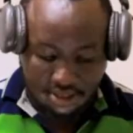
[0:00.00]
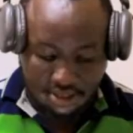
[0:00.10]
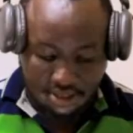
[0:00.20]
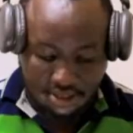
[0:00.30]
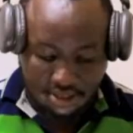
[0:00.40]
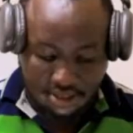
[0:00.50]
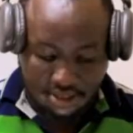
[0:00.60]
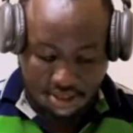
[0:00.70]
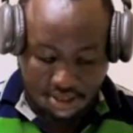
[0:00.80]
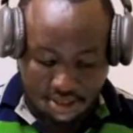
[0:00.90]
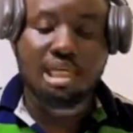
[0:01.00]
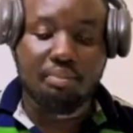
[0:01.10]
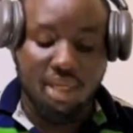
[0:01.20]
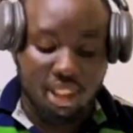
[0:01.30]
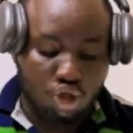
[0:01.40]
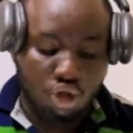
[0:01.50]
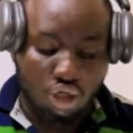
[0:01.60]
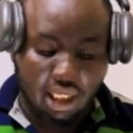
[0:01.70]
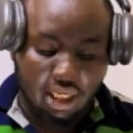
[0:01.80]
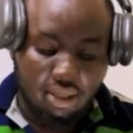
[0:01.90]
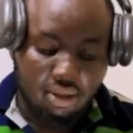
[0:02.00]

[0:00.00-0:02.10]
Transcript: decided to admit colony